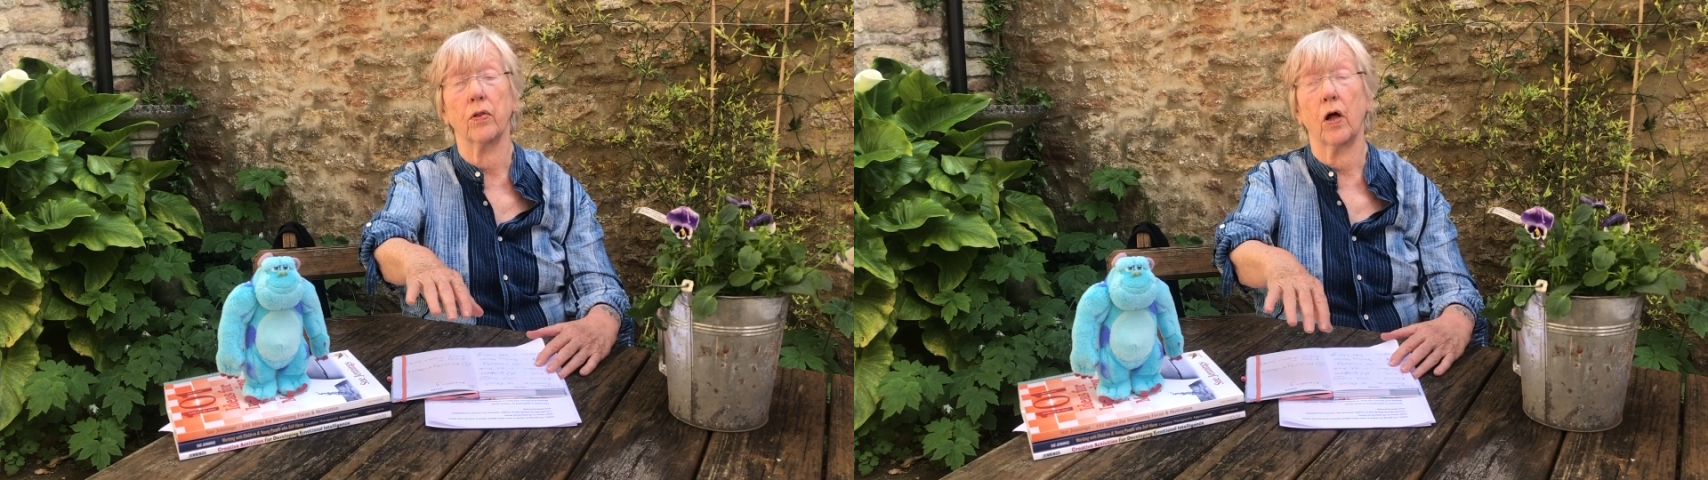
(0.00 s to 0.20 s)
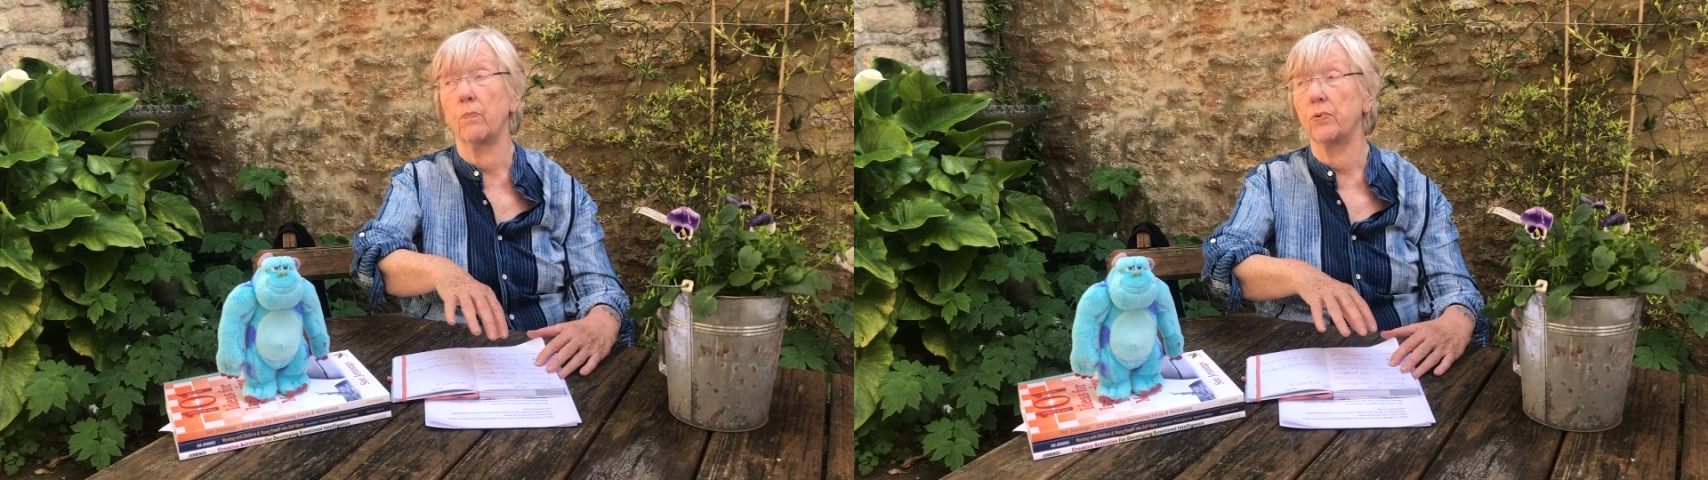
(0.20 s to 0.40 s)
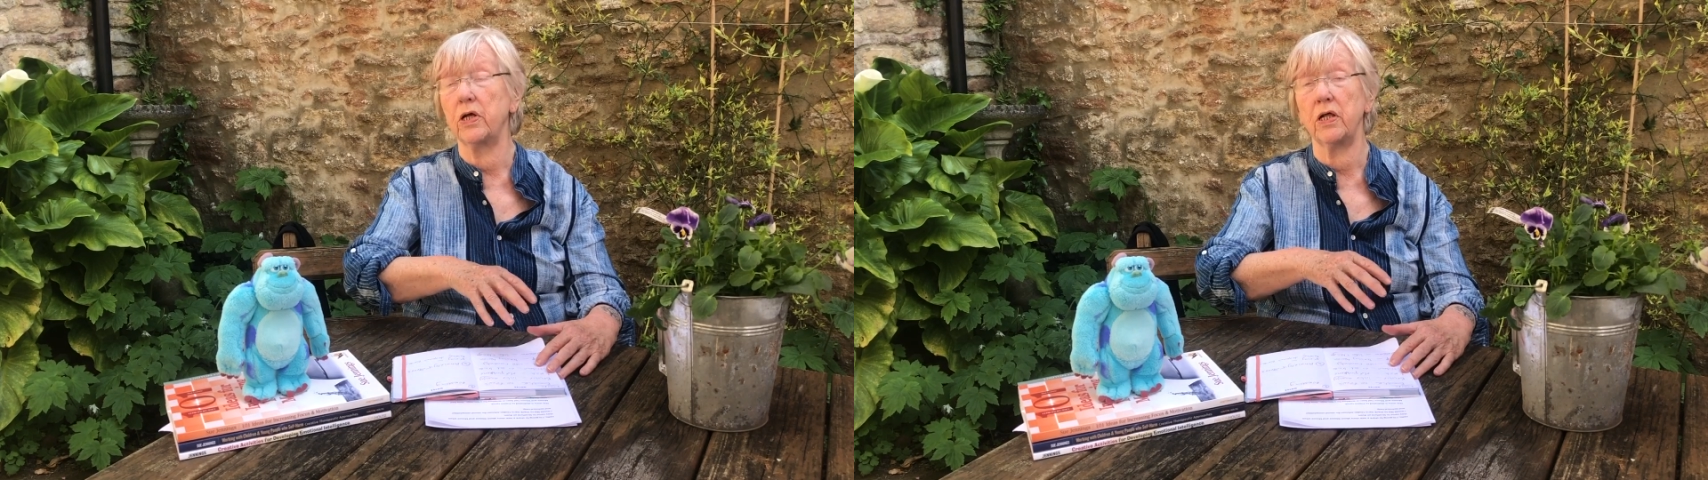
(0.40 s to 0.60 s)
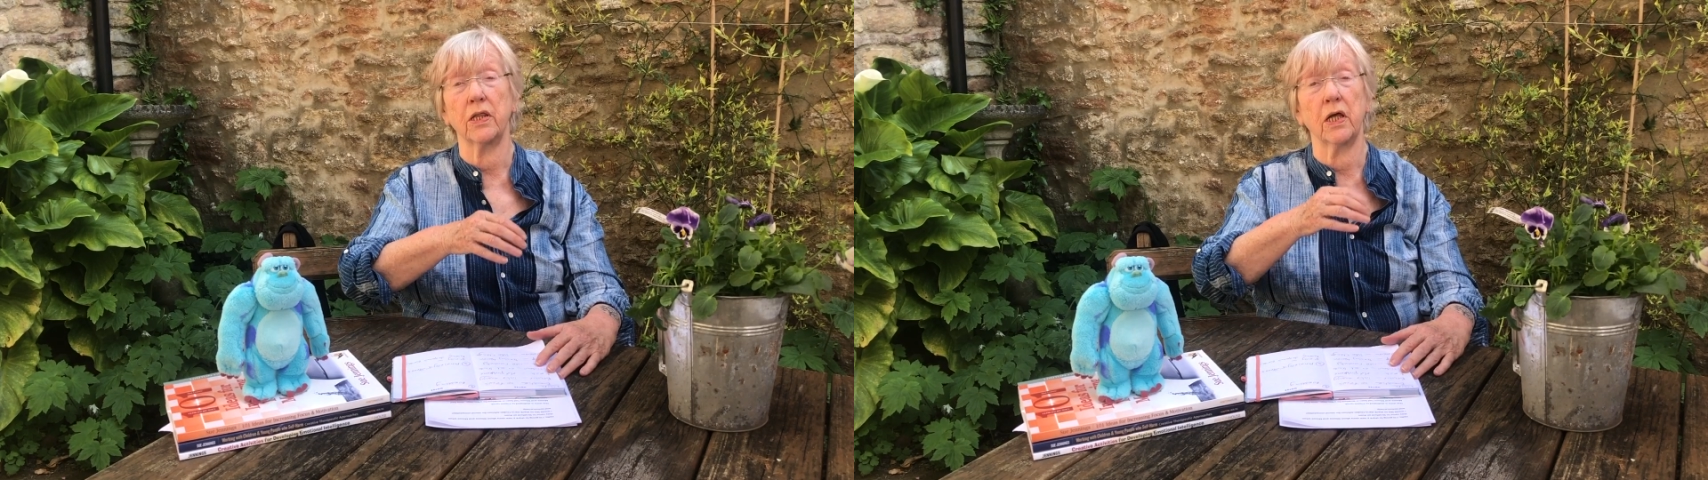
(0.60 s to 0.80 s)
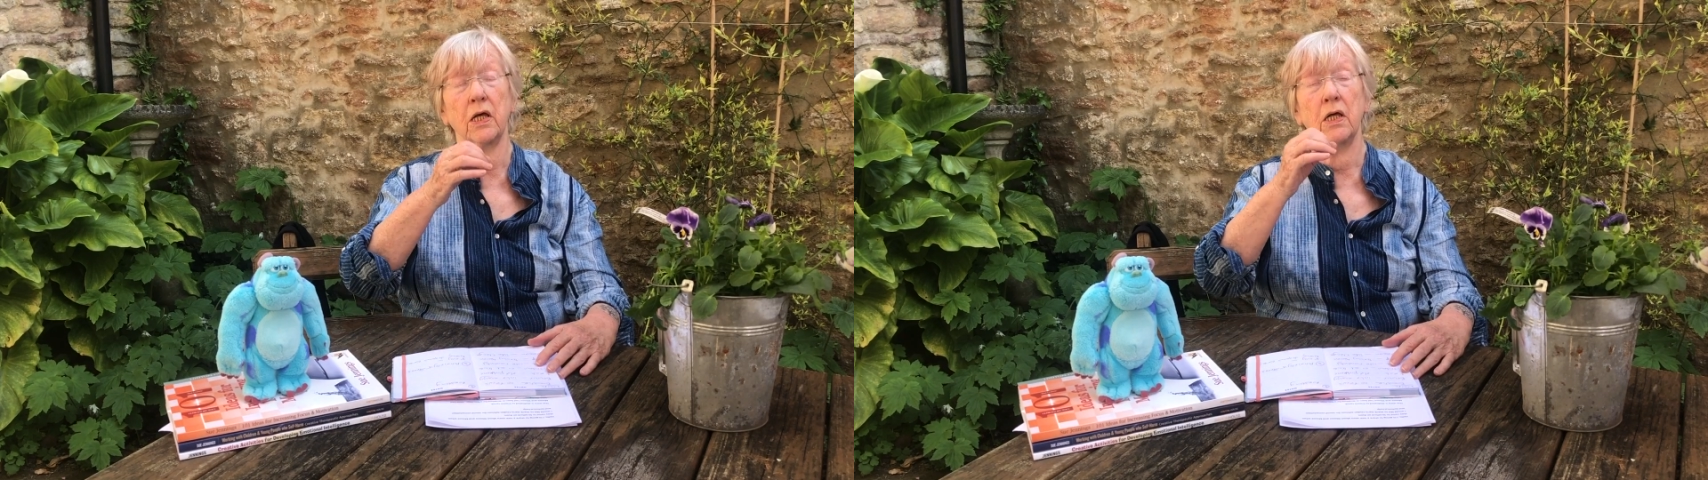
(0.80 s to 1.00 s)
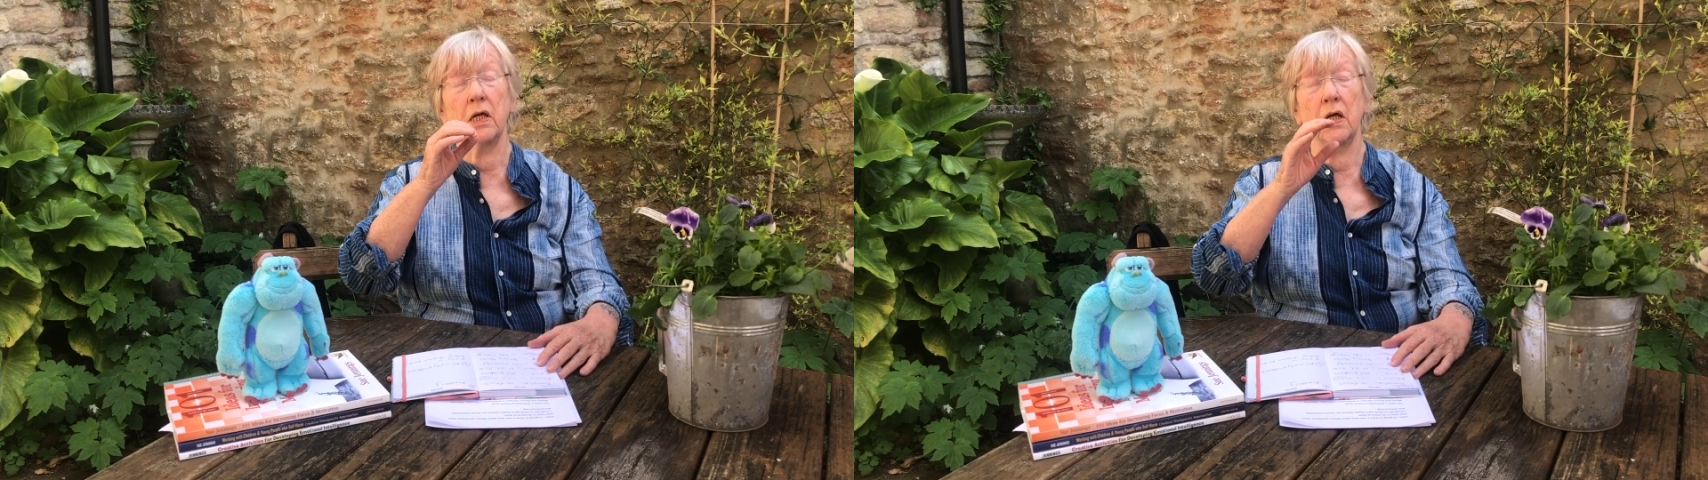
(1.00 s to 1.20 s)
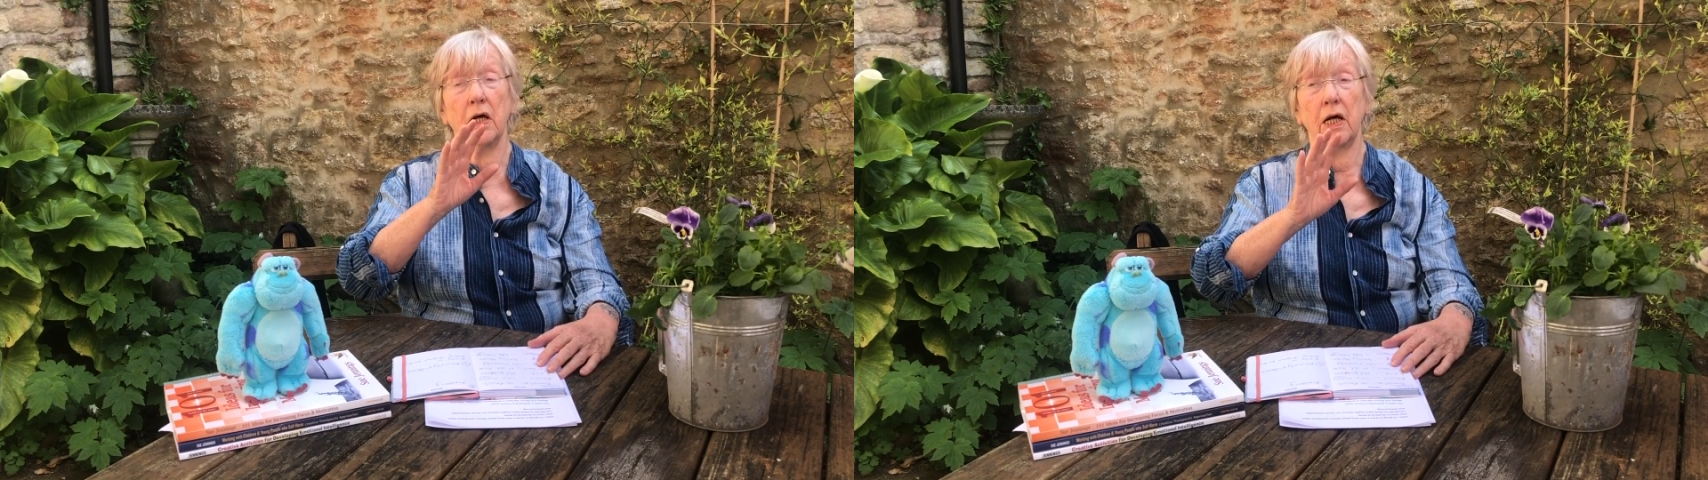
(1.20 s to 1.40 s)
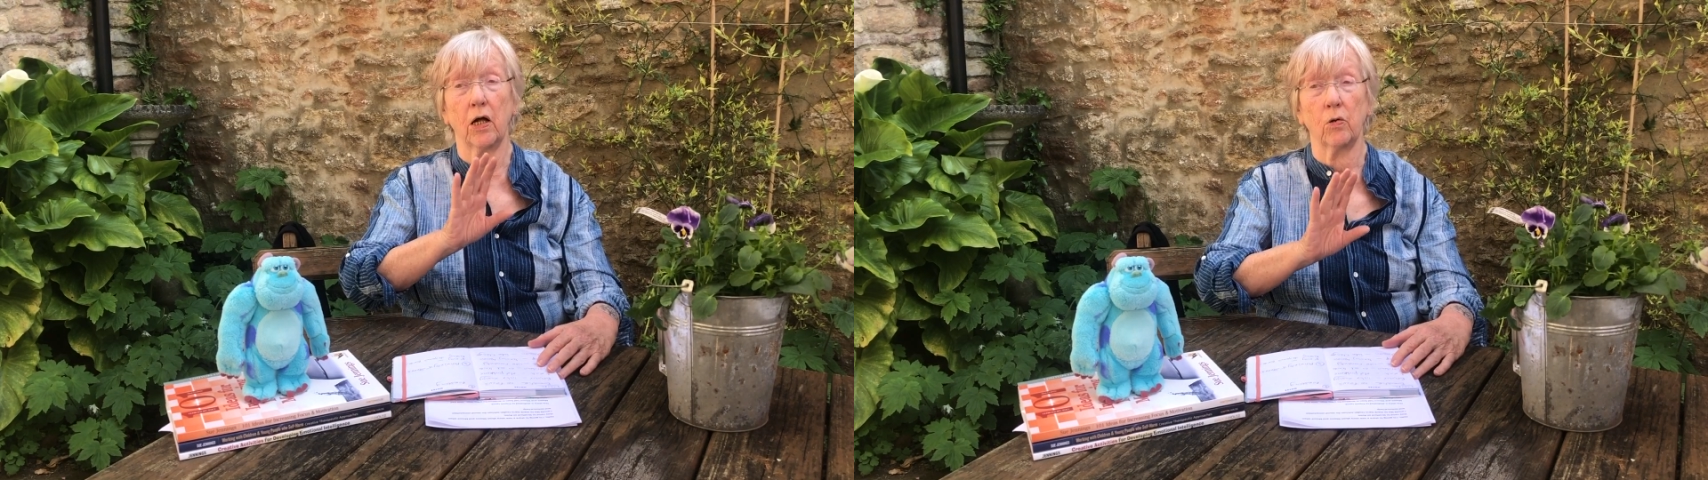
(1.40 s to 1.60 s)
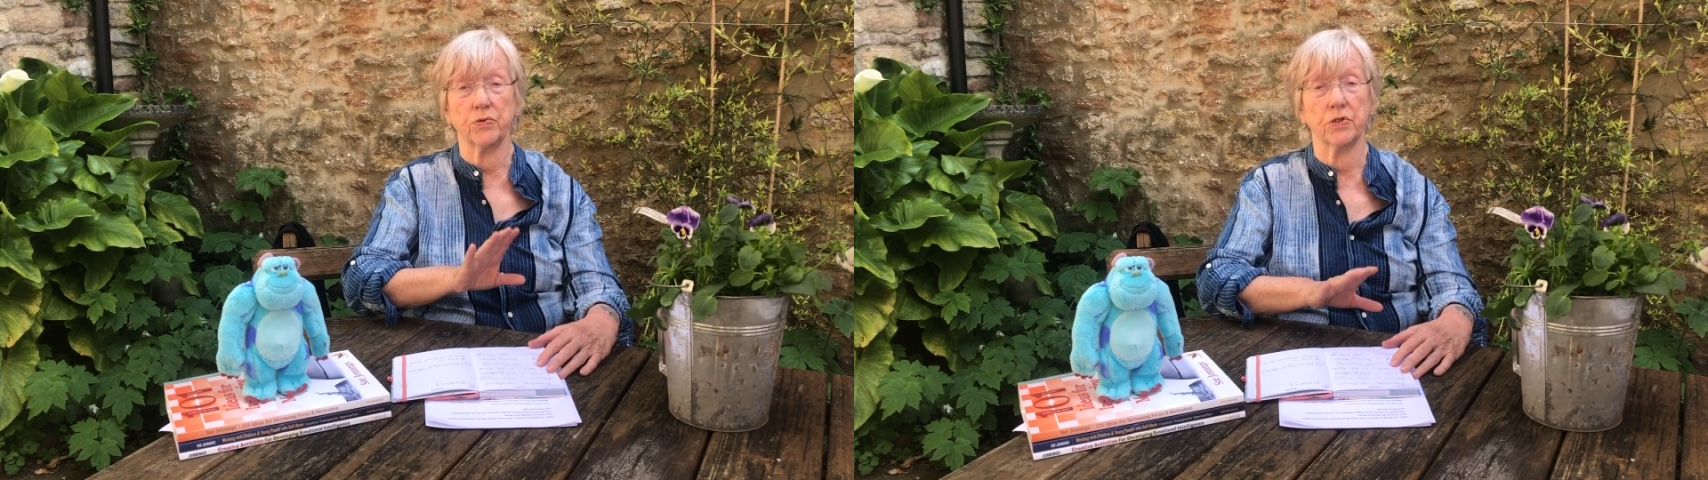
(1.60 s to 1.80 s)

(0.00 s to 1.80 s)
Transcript: Our breathing helps